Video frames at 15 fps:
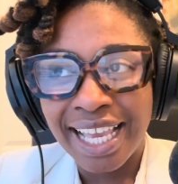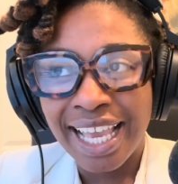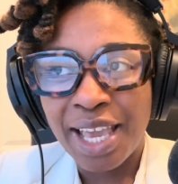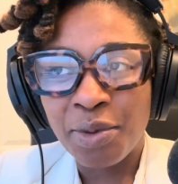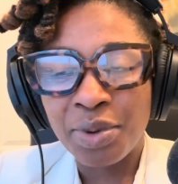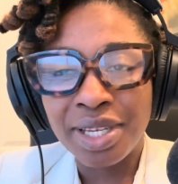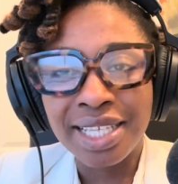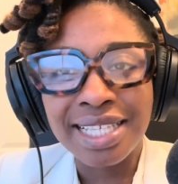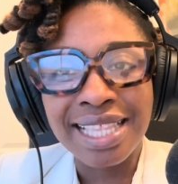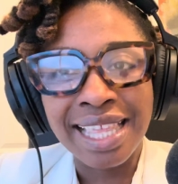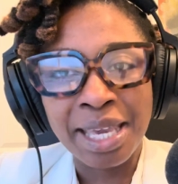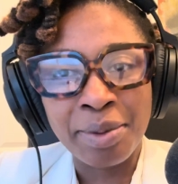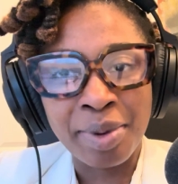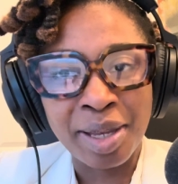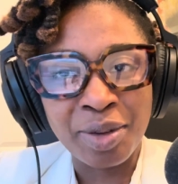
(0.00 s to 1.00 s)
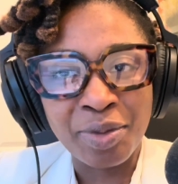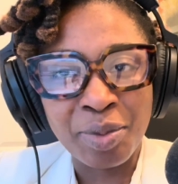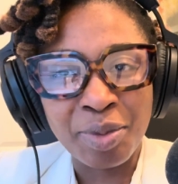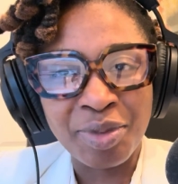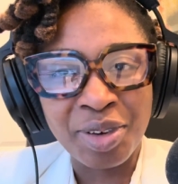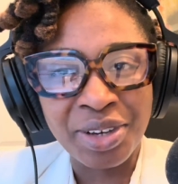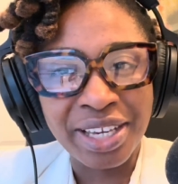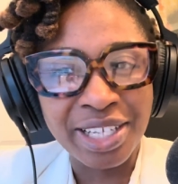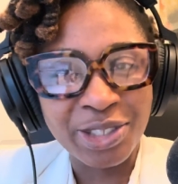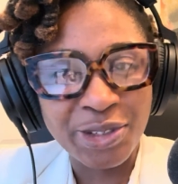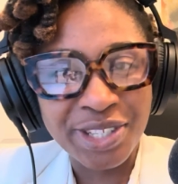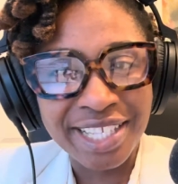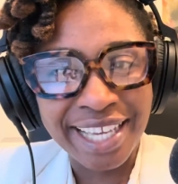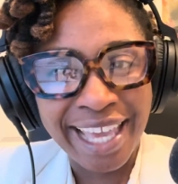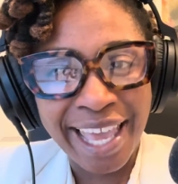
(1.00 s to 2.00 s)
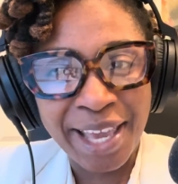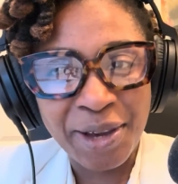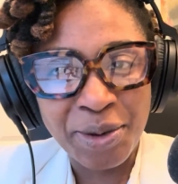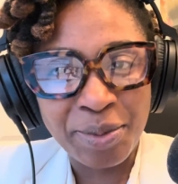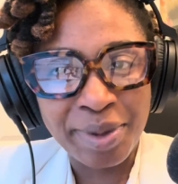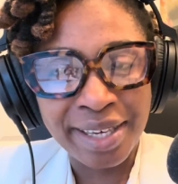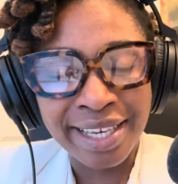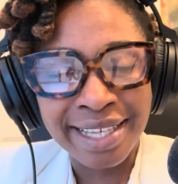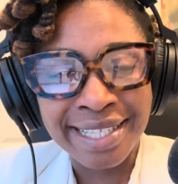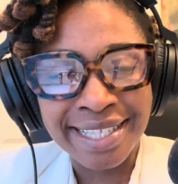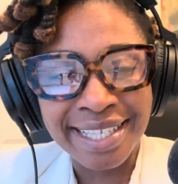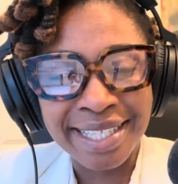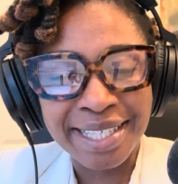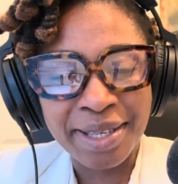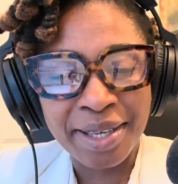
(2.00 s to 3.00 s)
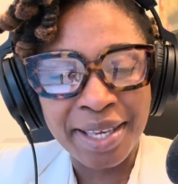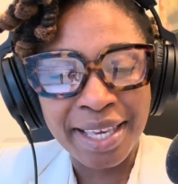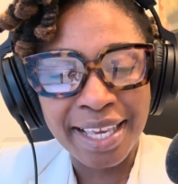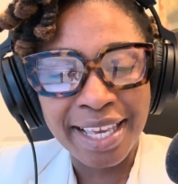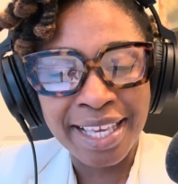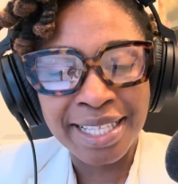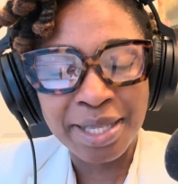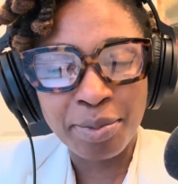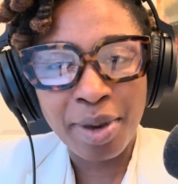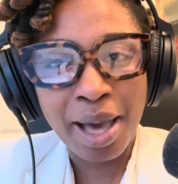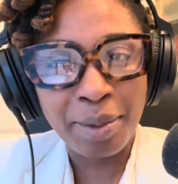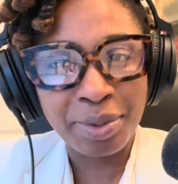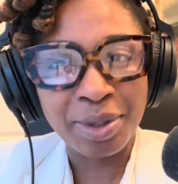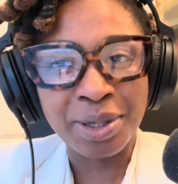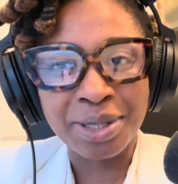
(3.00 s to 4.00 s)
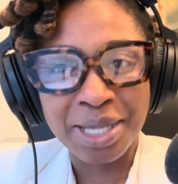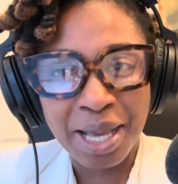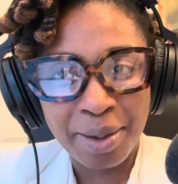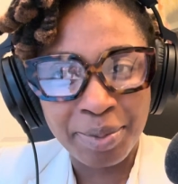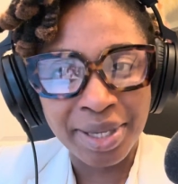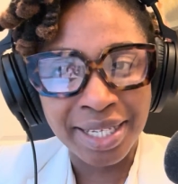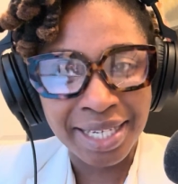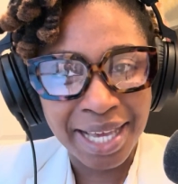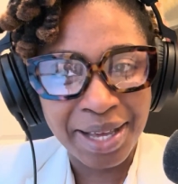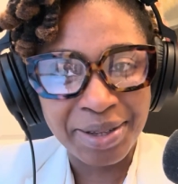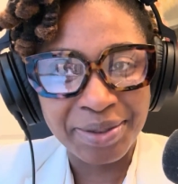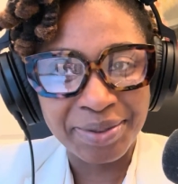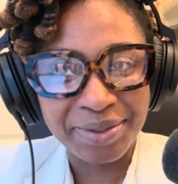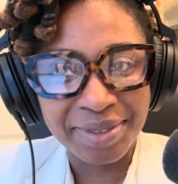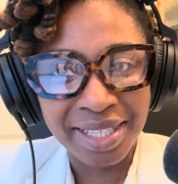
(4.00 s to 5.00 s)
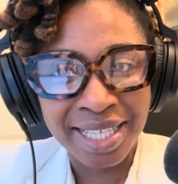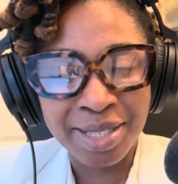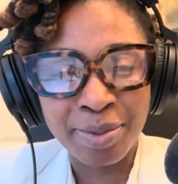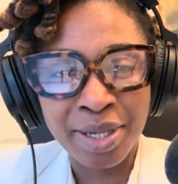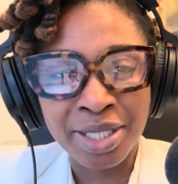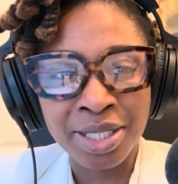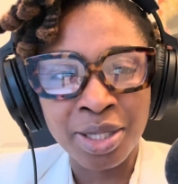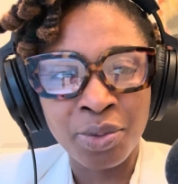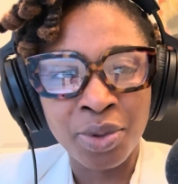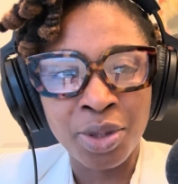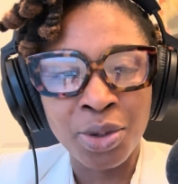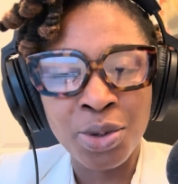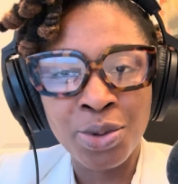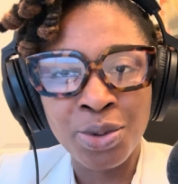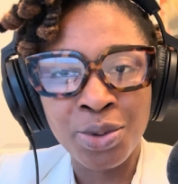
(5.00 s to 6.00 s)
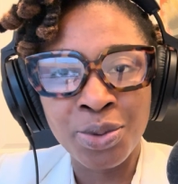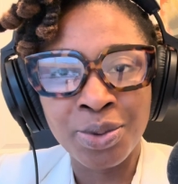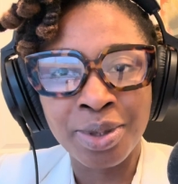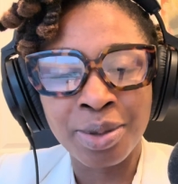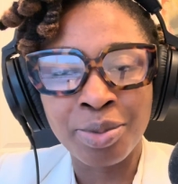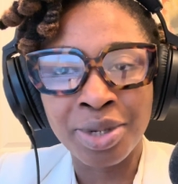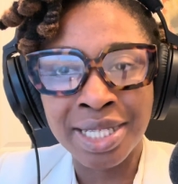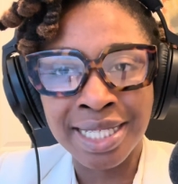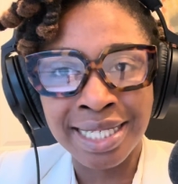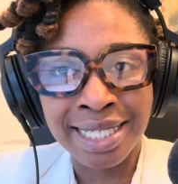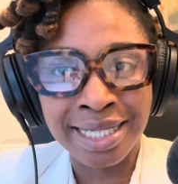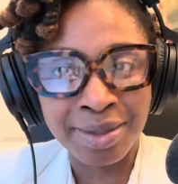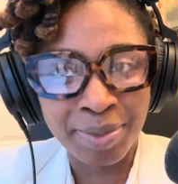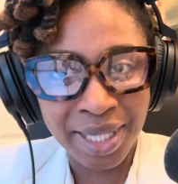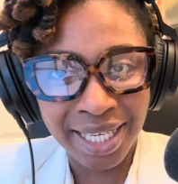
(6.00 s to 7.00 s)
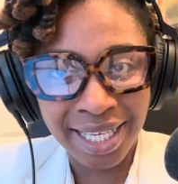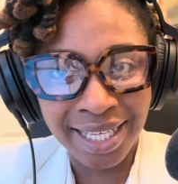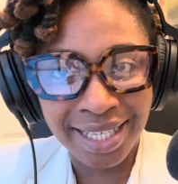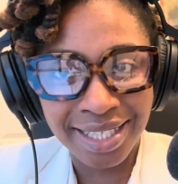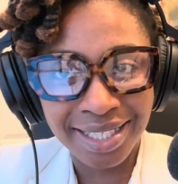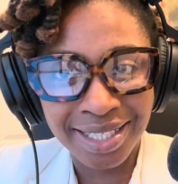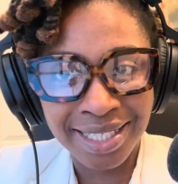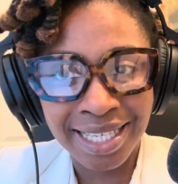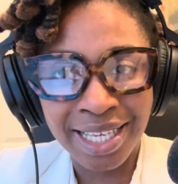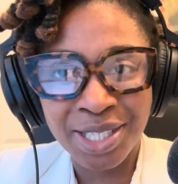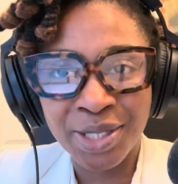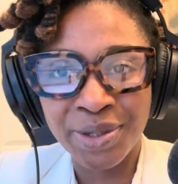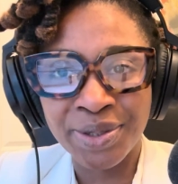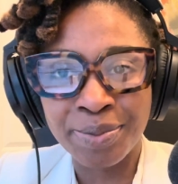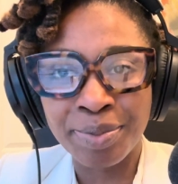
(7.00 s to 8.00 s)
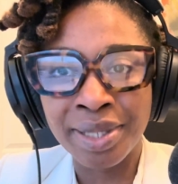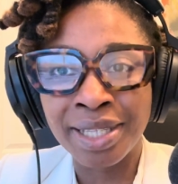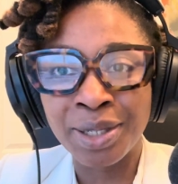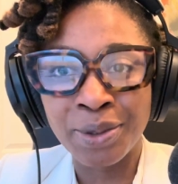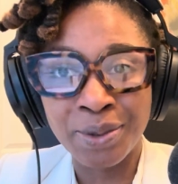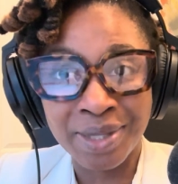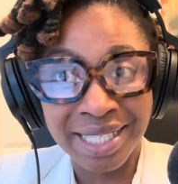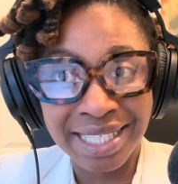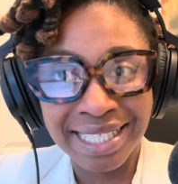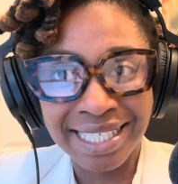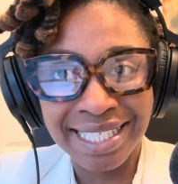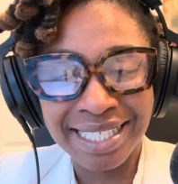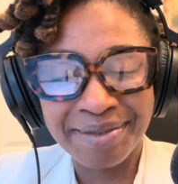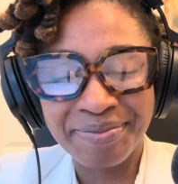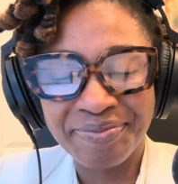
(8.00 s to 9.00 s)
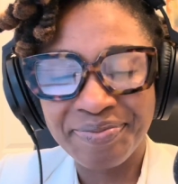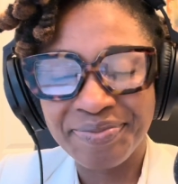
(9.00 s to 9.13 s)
And we need to think about it from a very interesting angle because it's a popular topic now, especially with who the president is picking to take certain political seats.